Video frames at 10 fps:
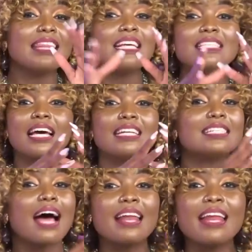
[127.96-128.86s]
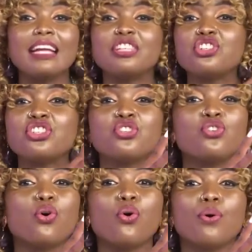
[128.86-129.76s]
Things can turn and just, you
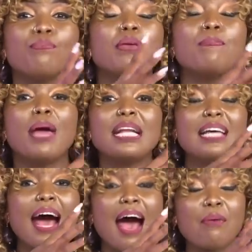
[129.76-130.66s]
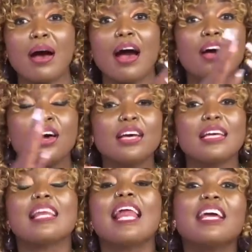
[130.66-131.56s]
know, be better ama
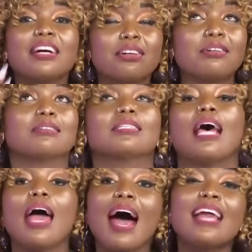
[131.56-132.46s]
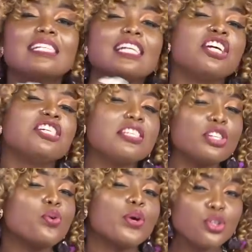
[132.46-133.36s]
like anaweza change
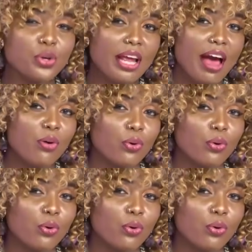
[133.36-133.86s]
situation yako,